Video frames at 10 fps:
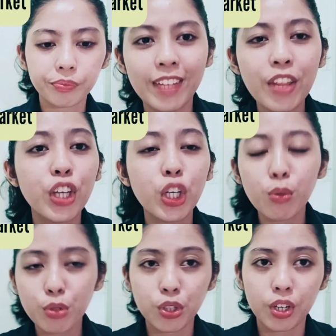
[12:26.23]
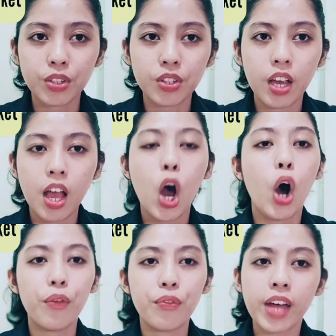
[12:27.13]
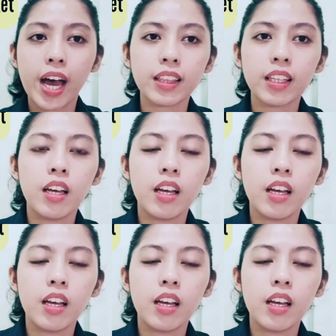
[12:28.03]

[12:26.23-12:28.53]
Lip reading: Then the users of that